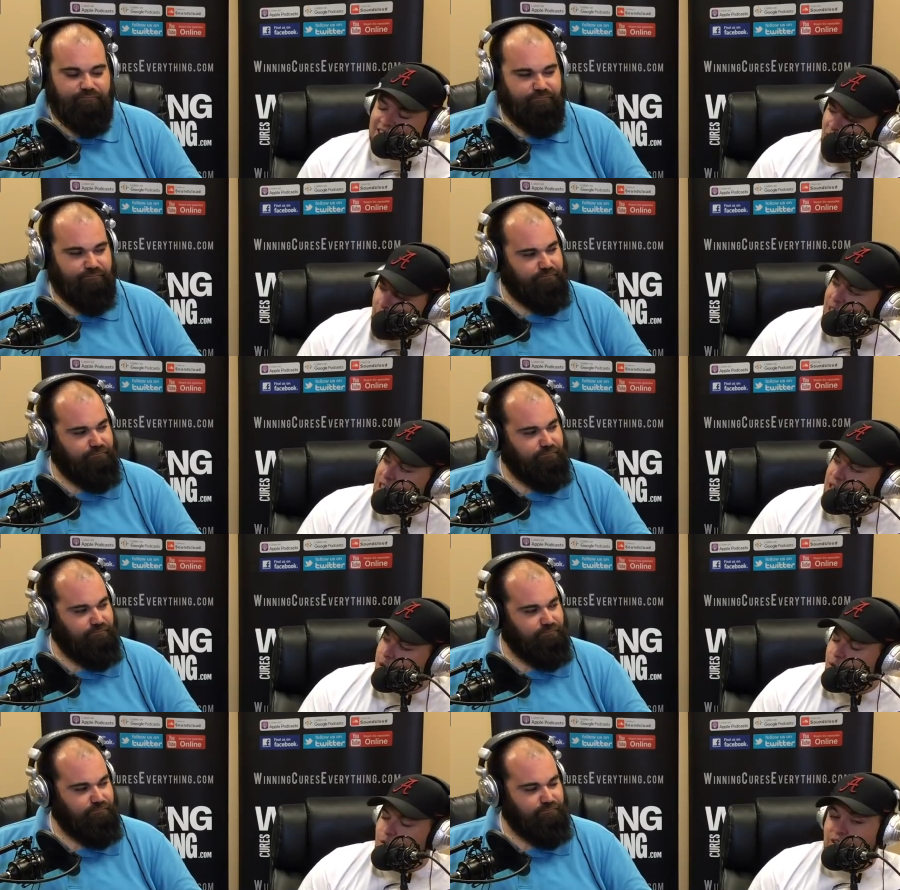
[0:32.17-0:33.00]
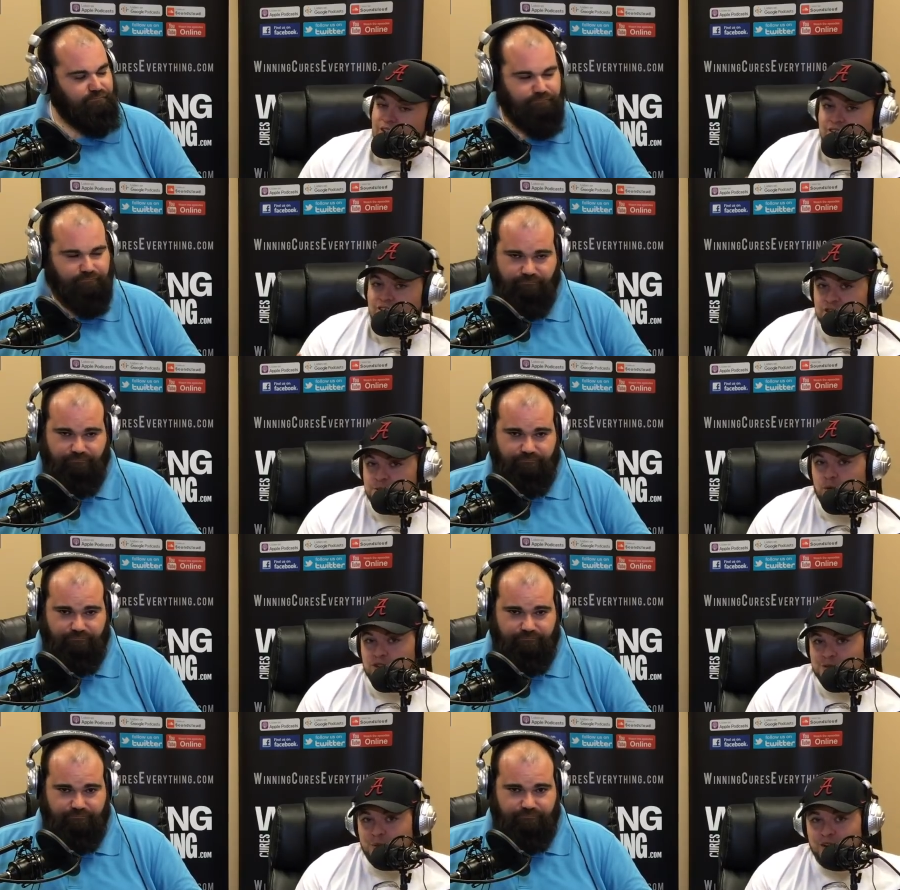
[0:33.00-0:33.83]
Speaker 1: Coming soon, the
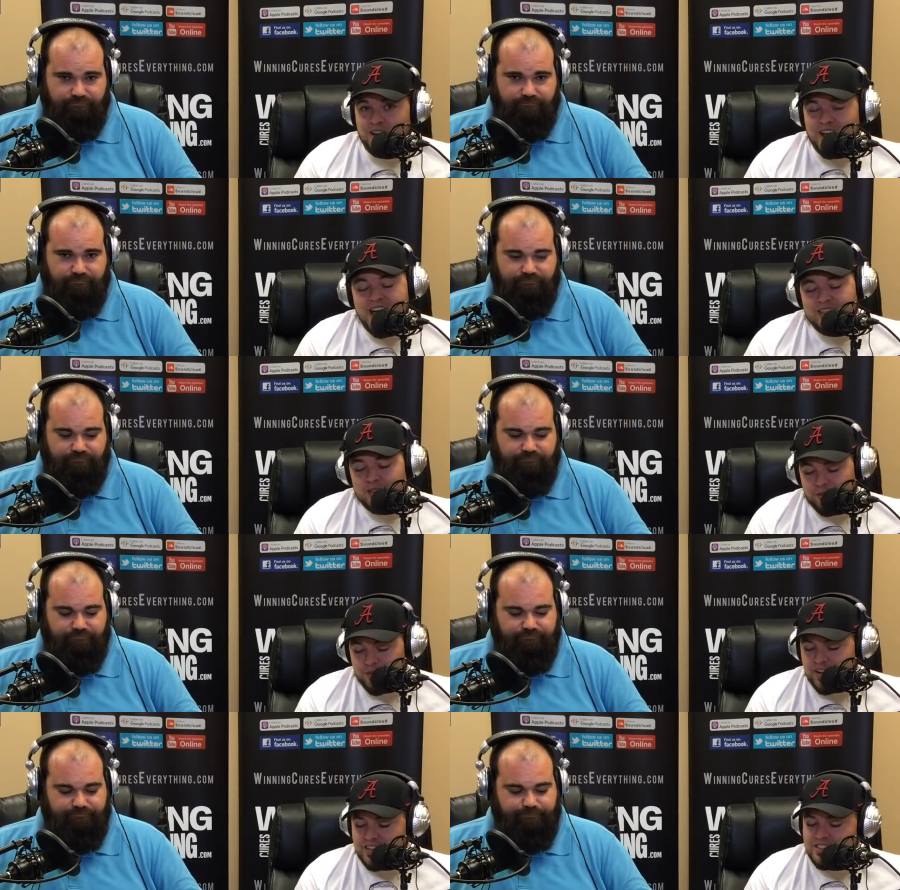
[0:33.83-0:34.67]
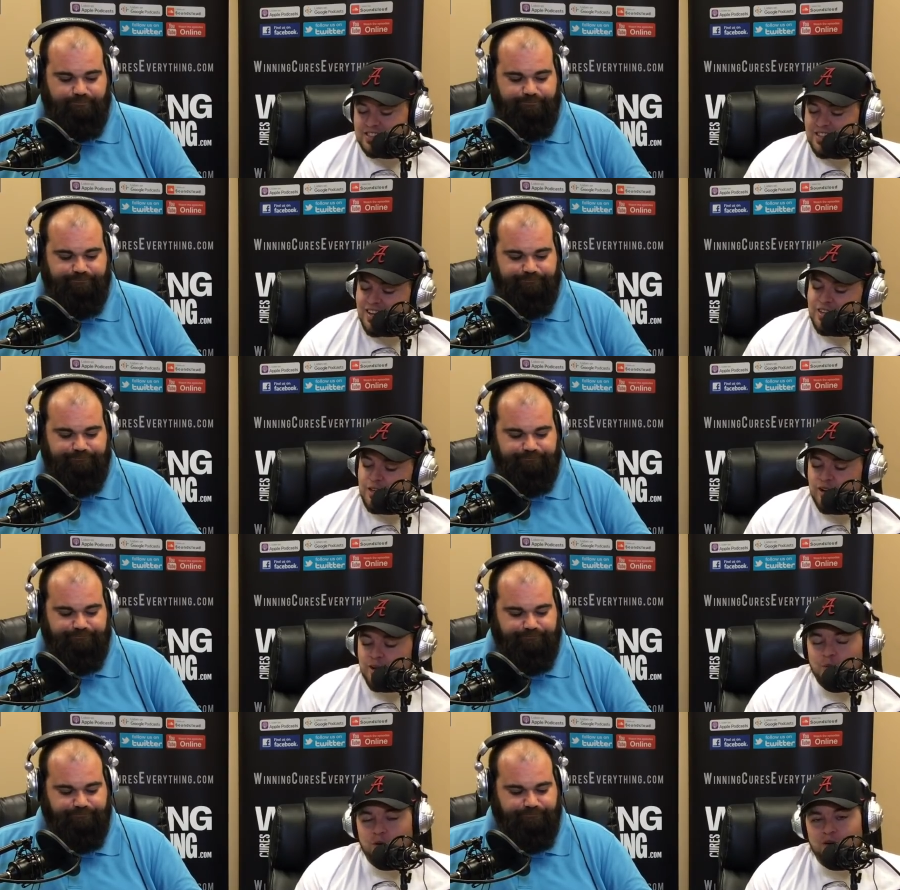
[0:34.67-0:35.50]
sportsbook at the Fitz. You can
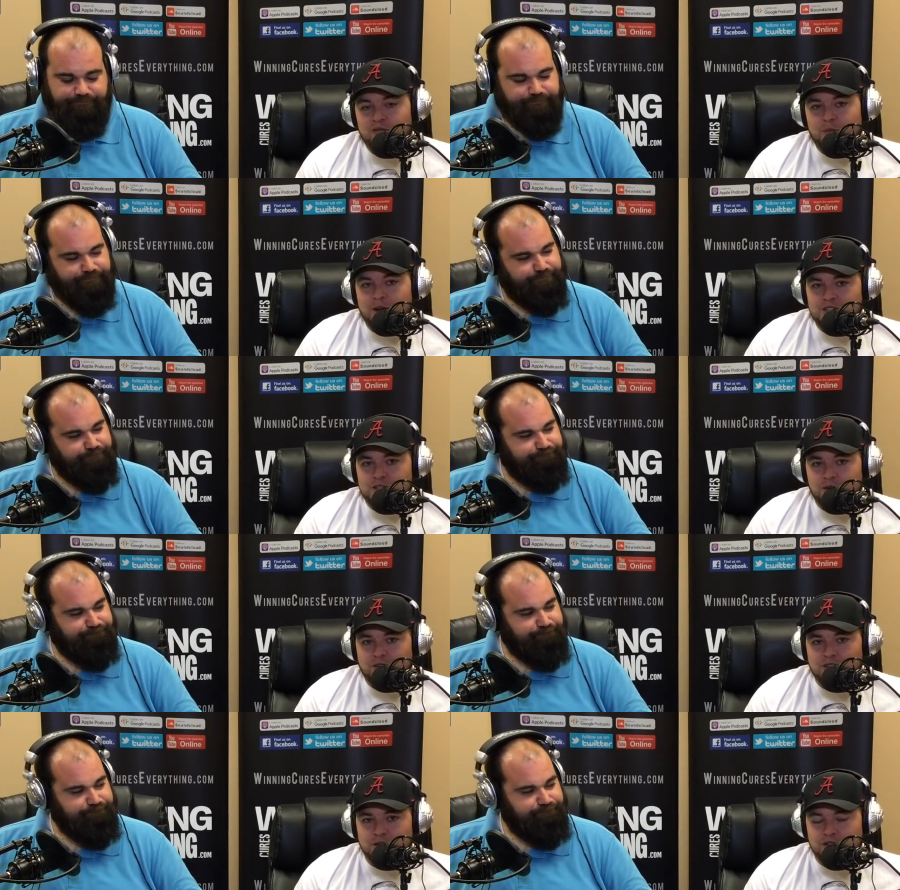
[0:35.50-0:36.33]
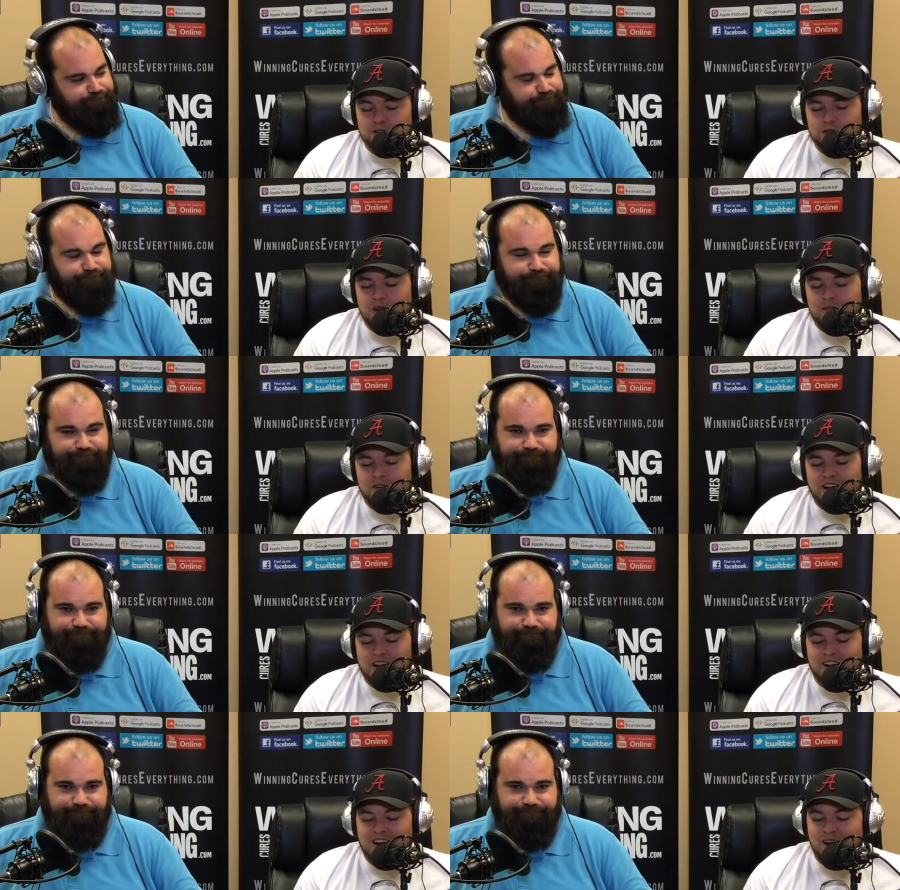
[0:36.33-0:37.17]
get more information over at
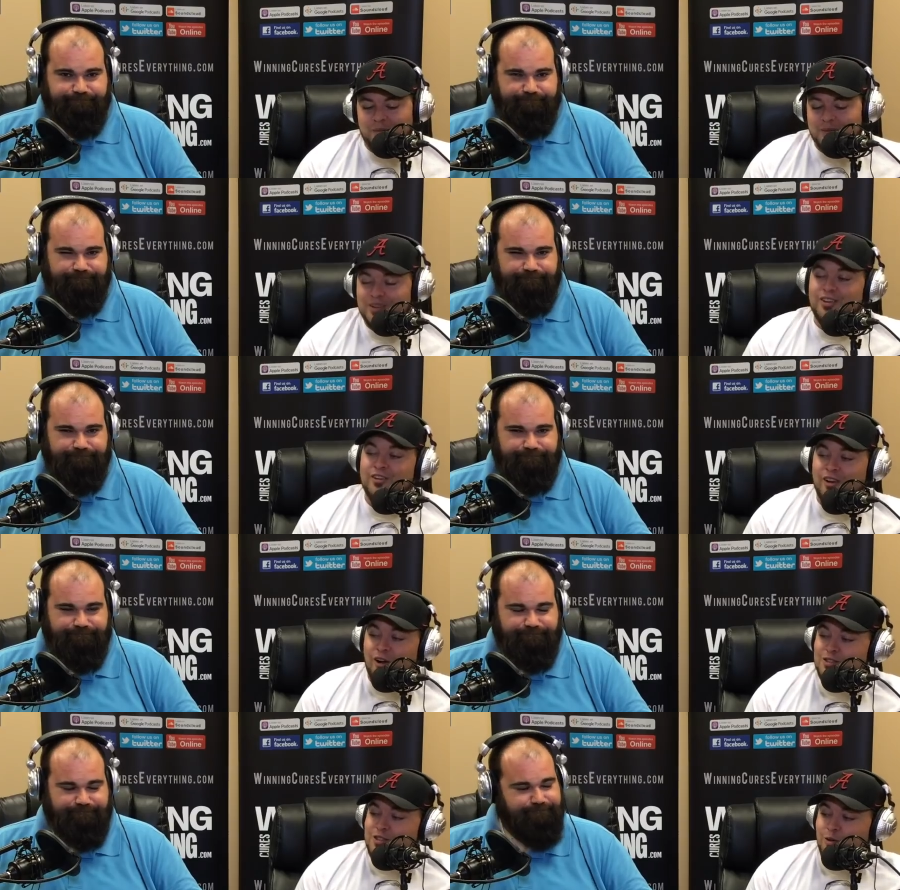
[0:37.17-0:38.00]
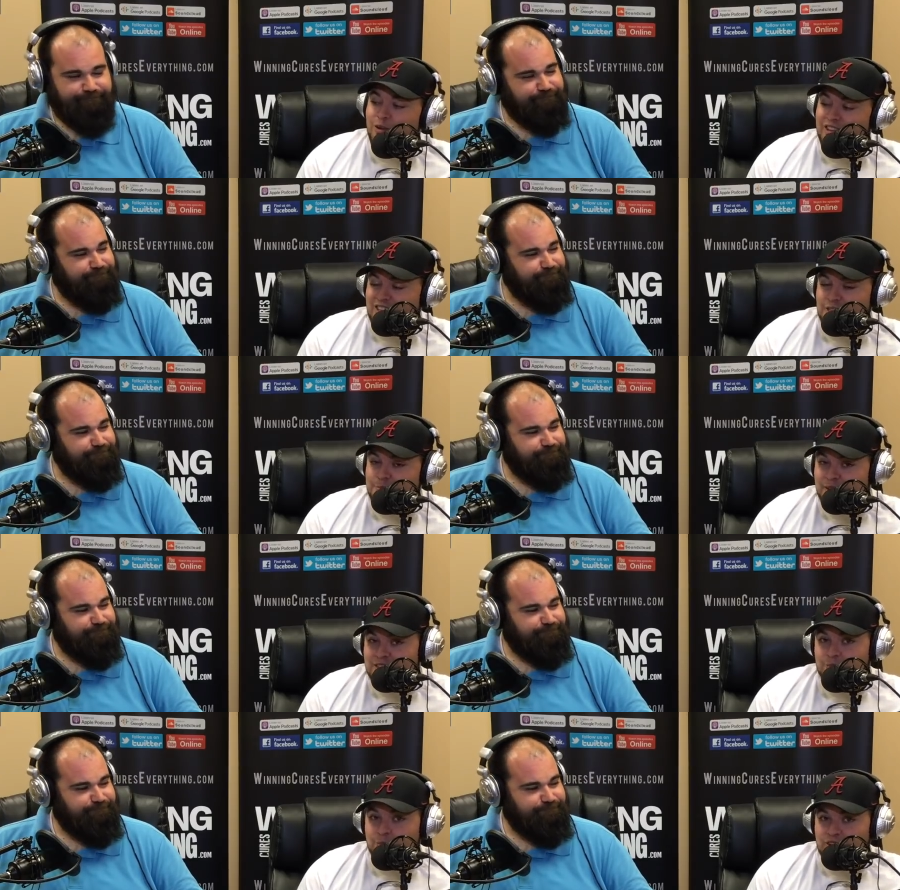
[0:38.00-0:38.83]
TunicaTravel.com. You can also get these
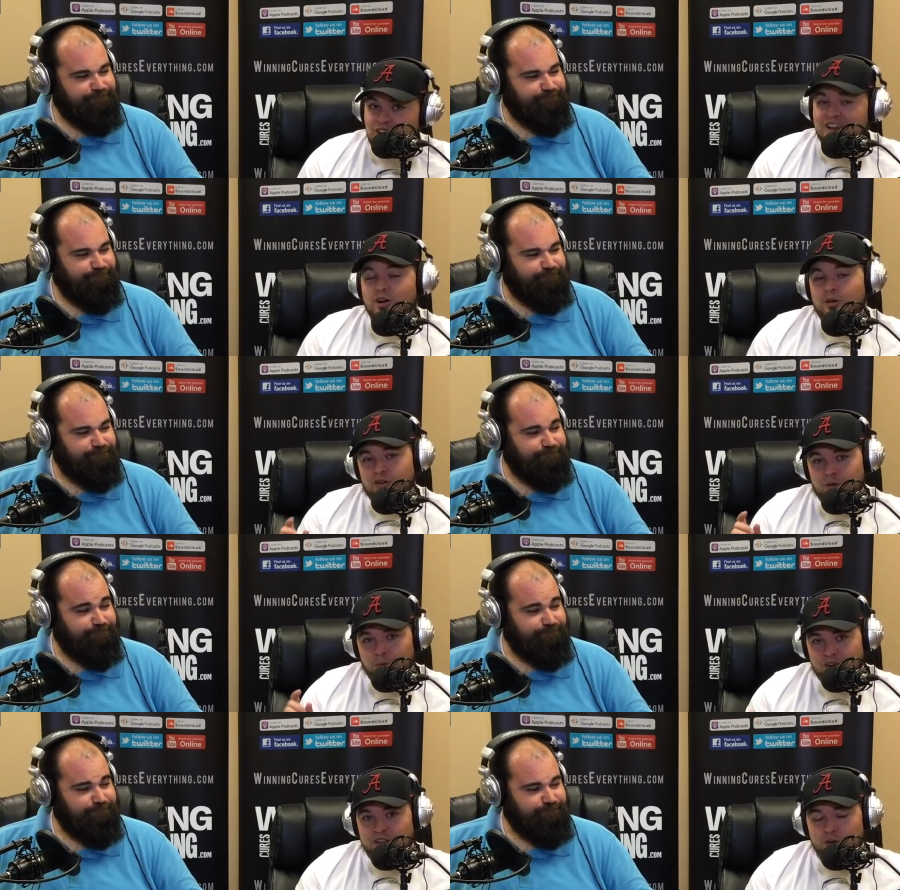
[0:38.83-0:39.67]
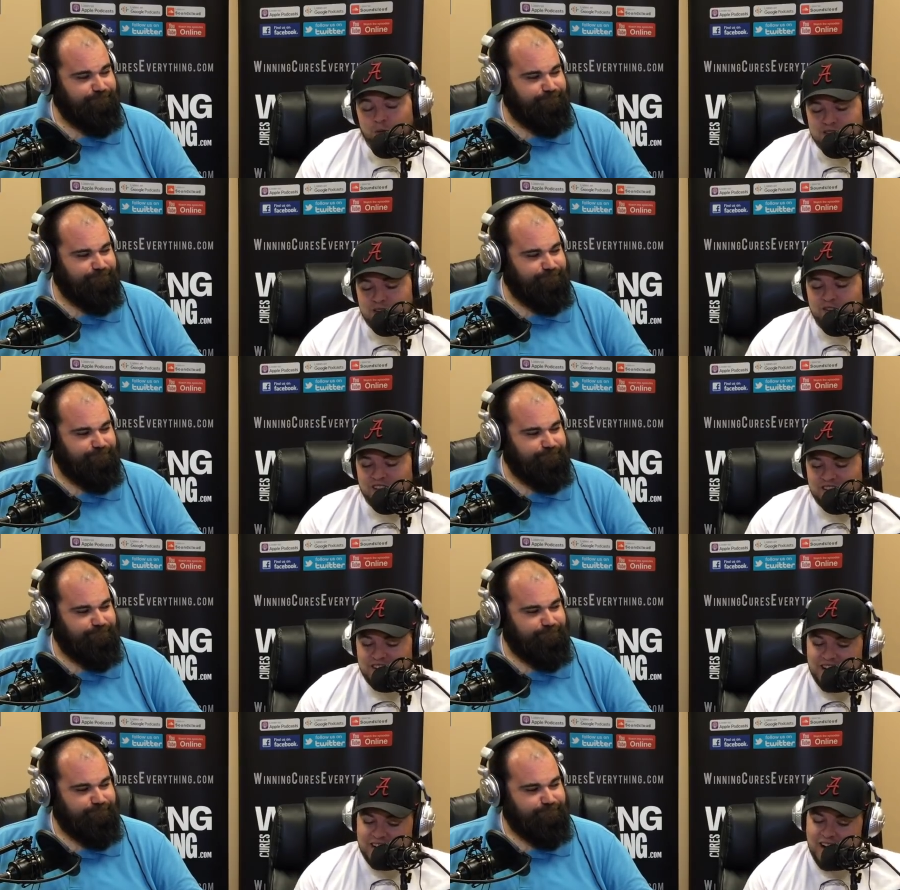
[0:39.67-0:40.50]
picks and whatnot over at
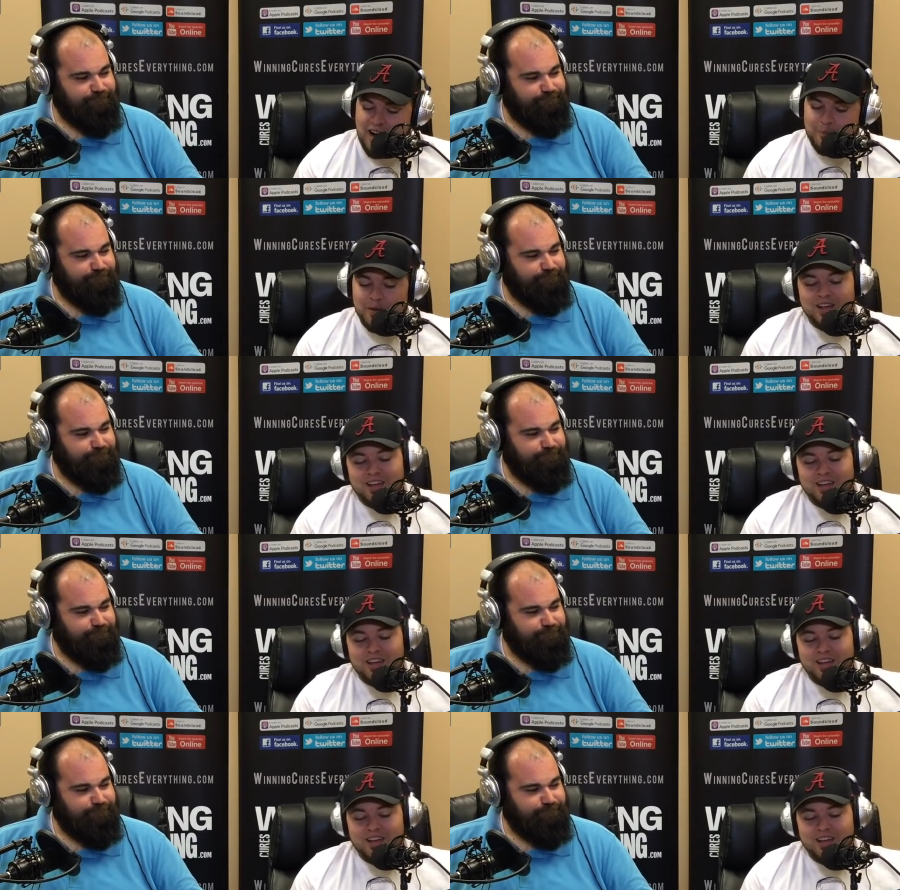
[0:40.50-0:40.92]
WinningCuresEverything.com.